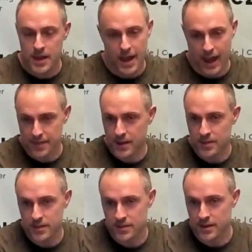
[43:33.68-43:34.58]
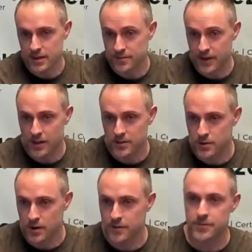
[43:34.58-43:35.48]
and then the value
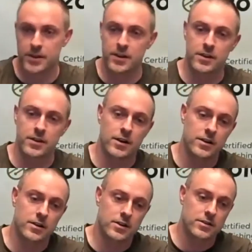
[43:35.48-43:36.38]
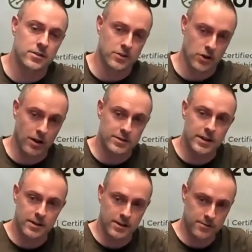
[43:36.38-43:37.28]
of the
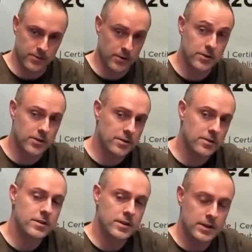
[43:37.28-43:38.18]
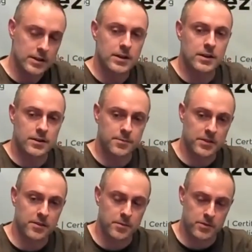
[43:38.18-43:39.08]
content and the vertical
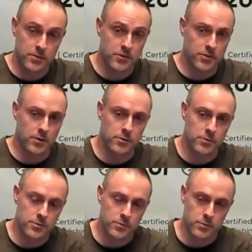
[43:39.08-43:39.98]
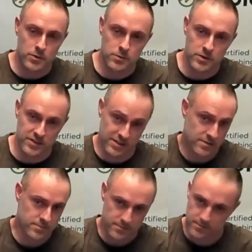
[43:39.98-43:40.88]
that's coming through. So we
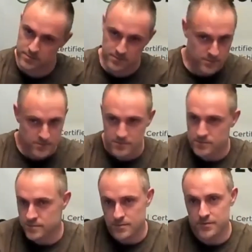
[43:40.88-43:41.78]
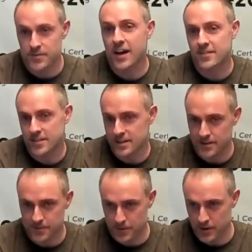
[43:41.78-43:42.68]
see vastly
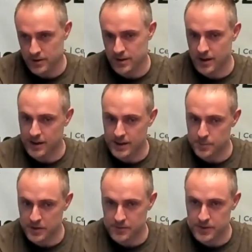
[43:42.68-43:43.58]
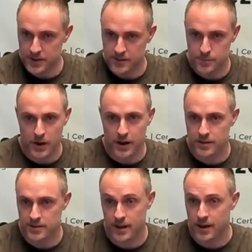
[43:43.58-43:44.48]
different EPMVs by
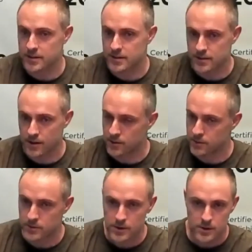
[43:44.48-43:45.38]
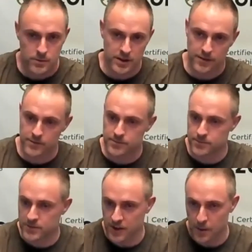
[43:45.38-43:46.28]
site. So we have
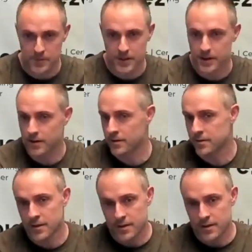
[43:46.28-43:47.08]
some that are,